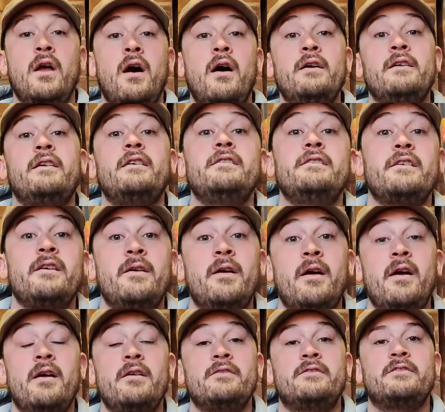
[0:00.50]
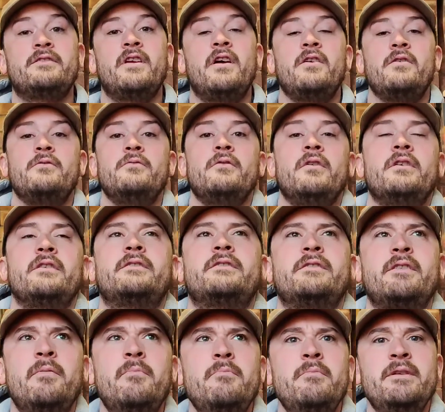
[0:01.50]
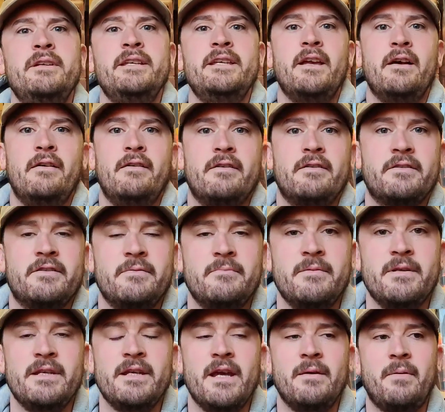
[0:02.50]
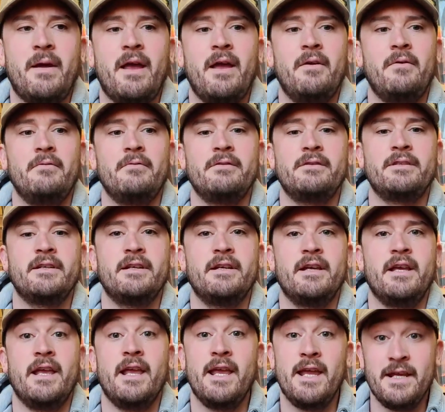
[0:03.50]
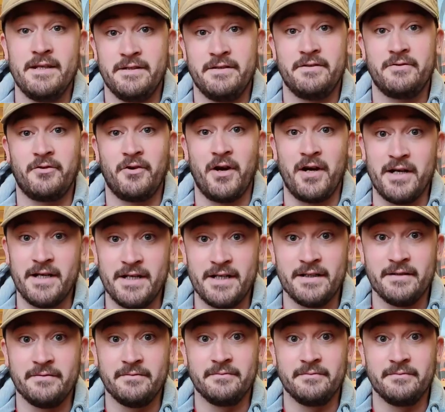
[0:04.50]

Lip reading: Hi guys. So, somebody asked me about HIT training